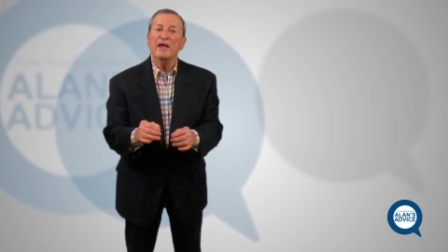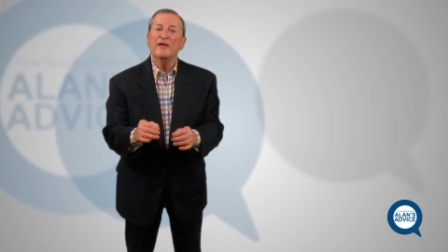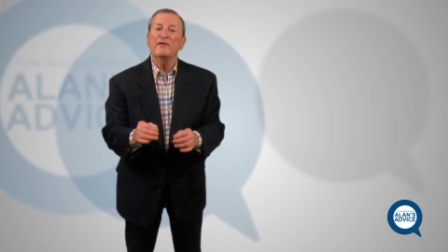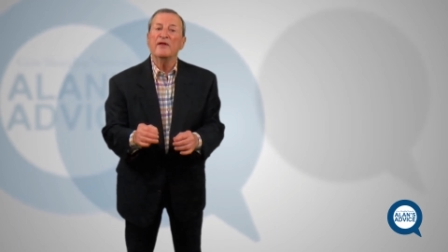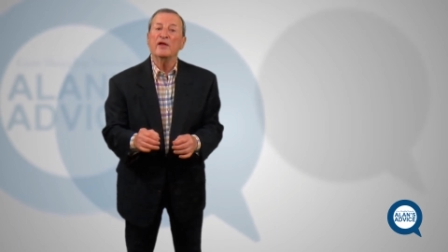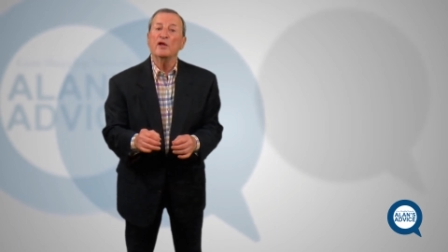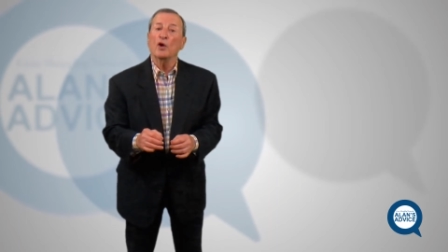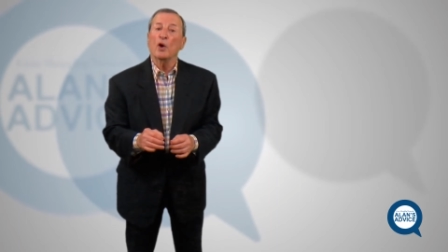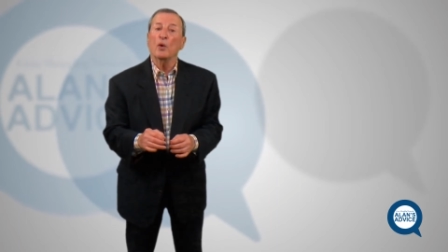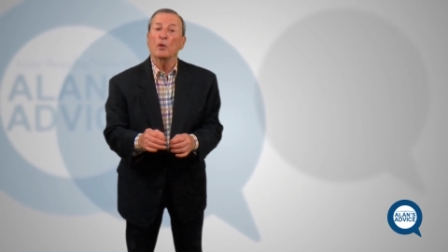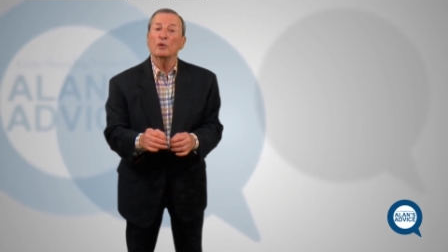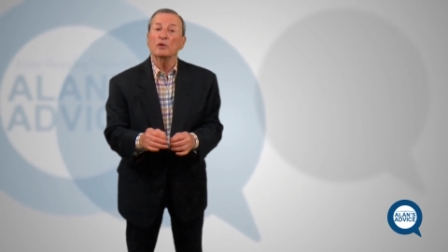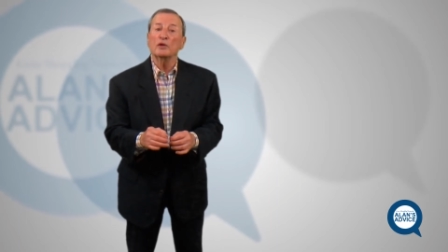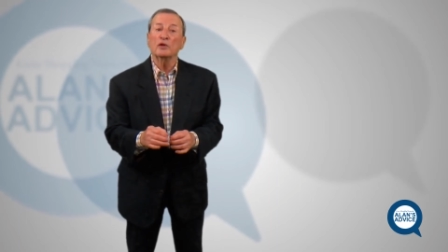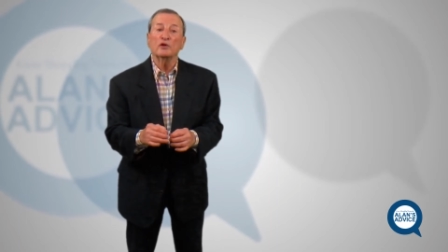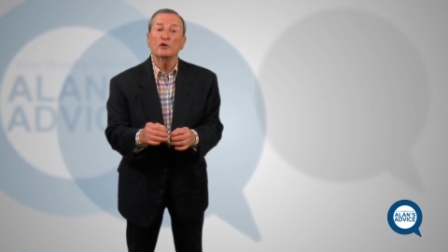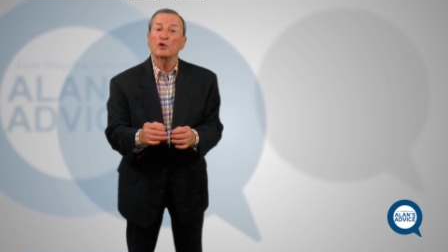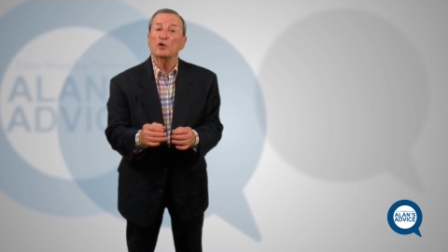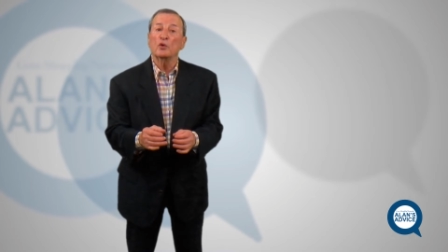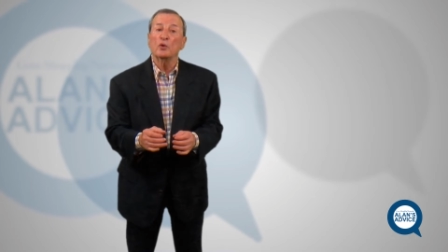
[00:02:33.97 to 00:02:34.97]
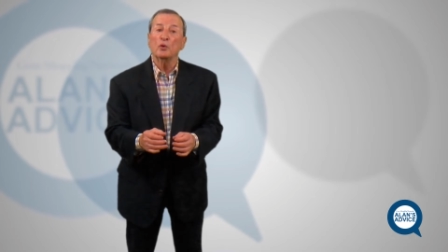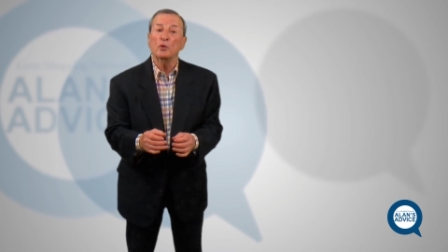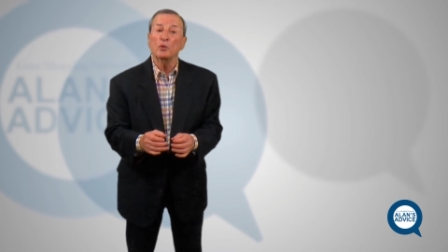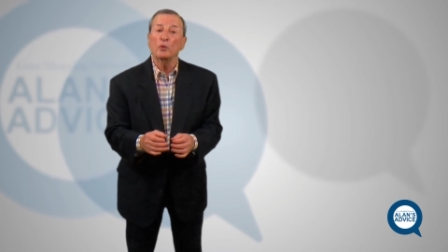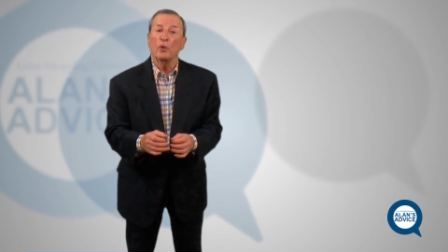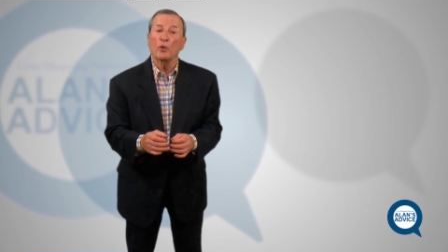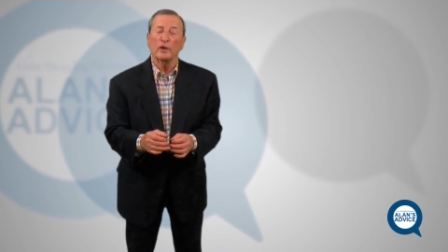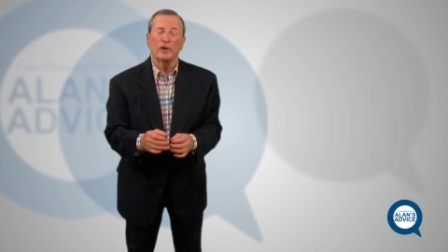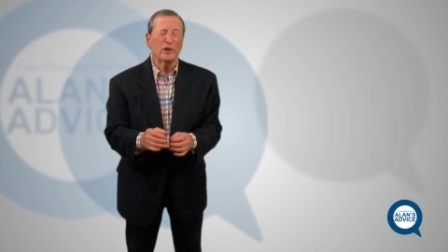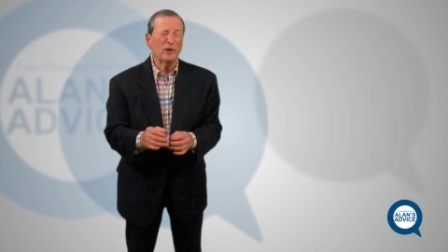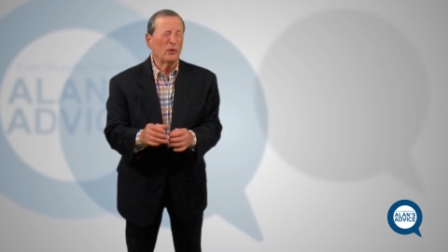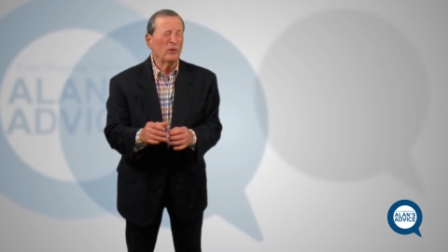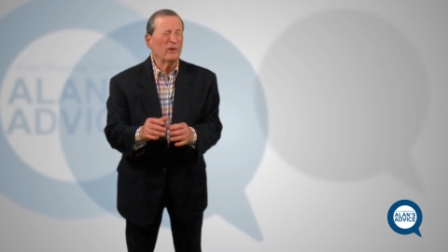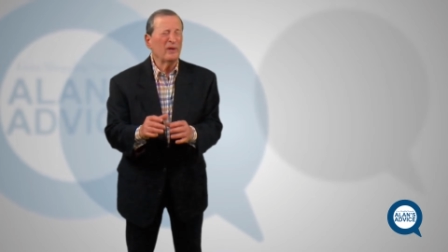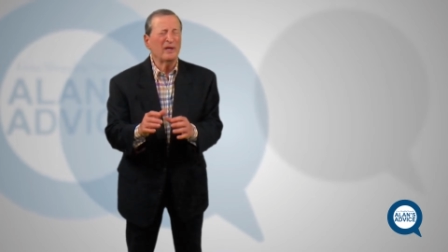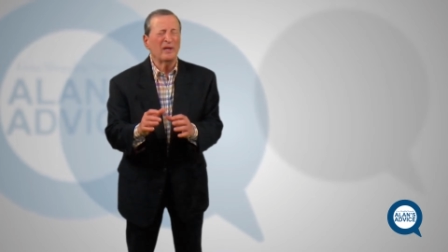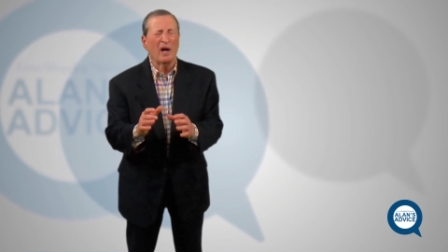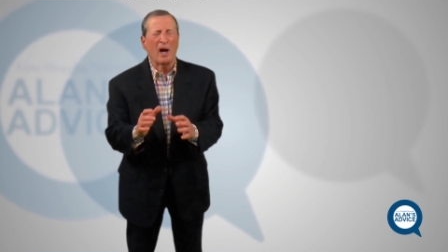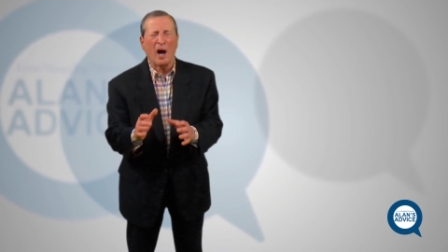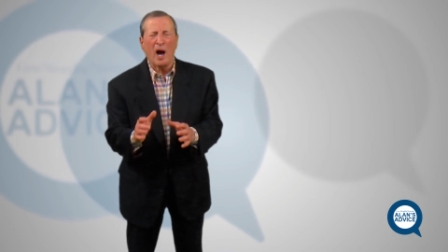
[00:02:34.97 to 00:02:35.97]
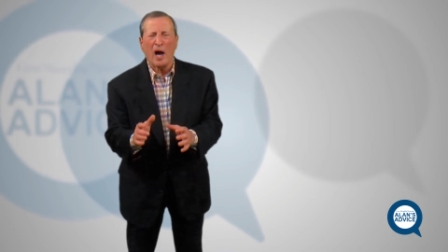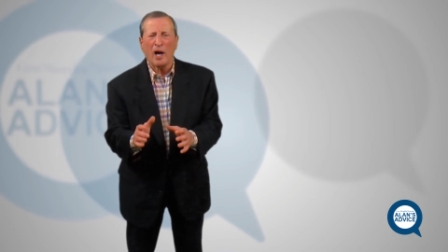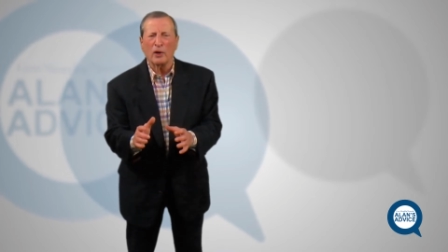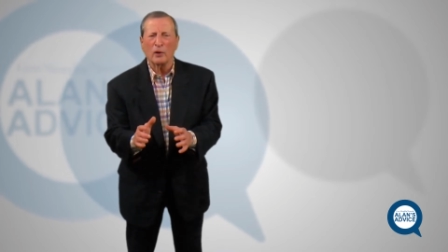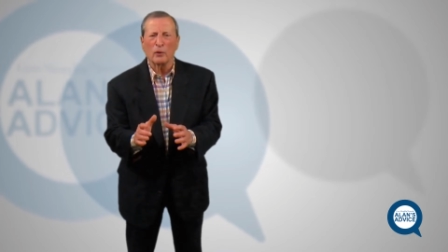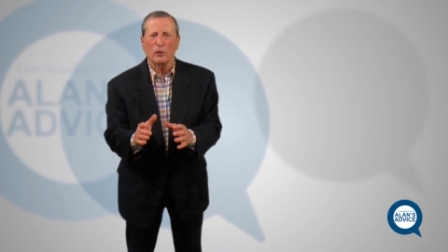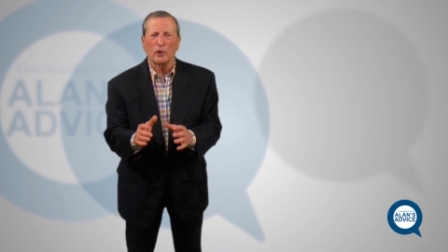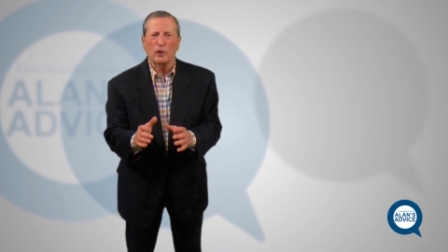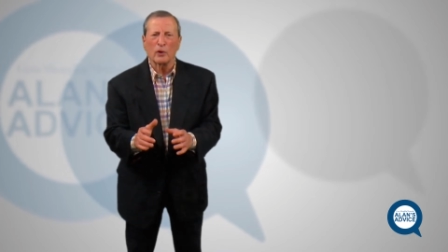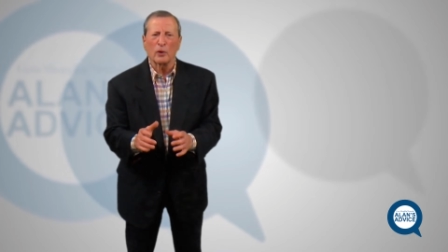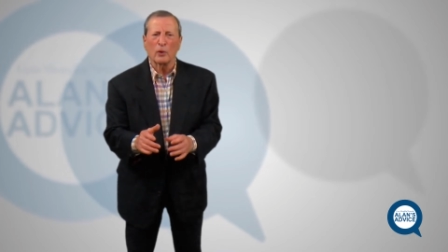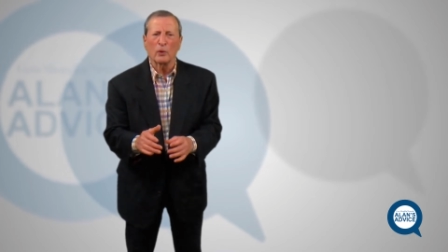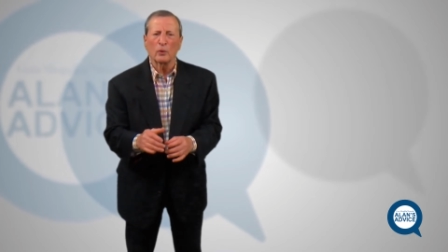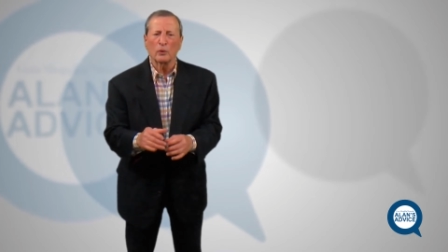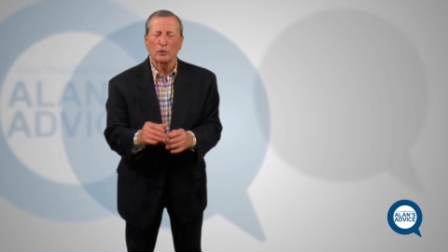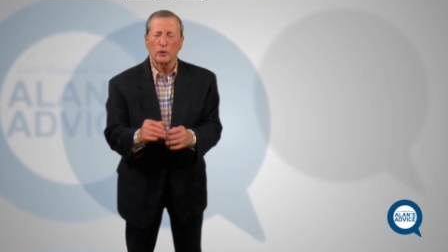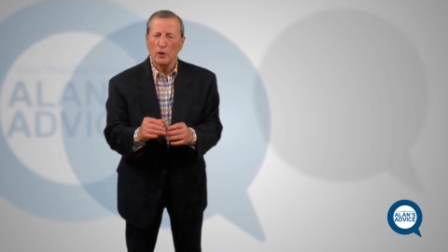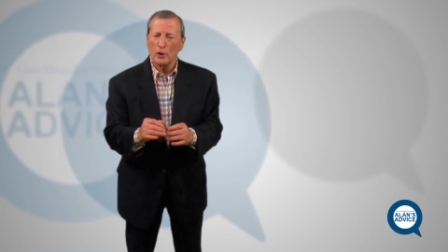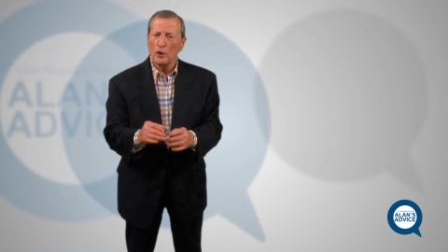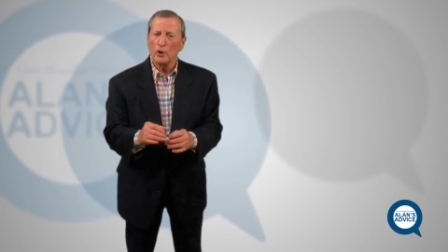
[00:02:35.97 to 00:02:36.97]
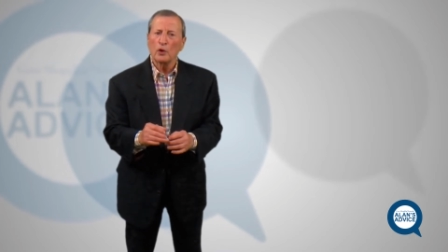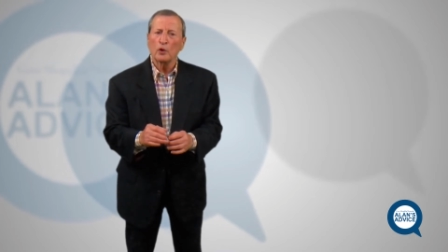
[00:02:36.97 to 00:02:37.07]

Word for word: Then you hold it under cool water. You don't need hot or cold,